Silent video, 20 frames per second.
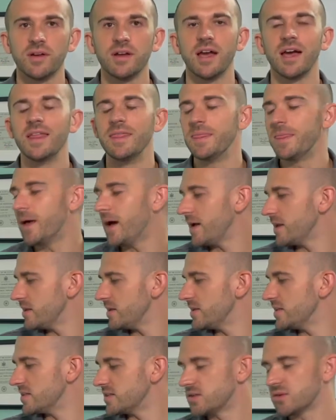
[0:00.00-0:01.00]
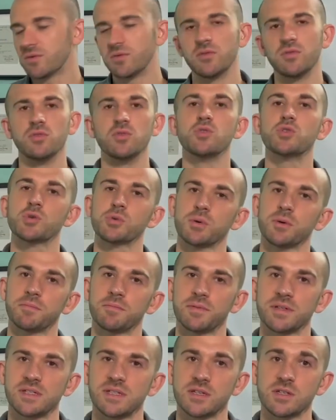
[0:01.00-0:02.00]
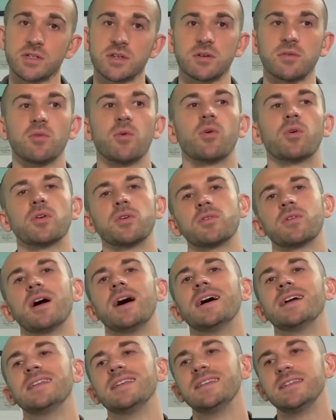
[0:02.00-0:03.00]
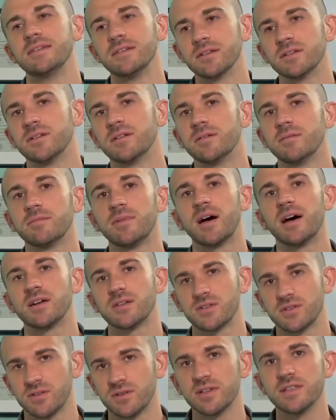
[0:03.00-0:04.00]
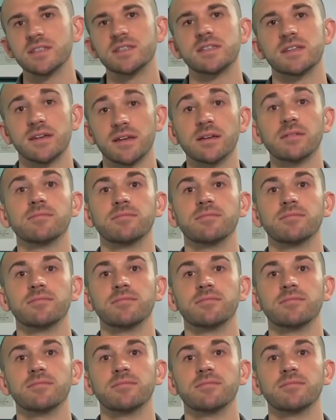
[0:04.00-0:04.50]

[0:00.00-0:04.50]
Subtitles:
and that is your neutral position or your ideal posture in sitting.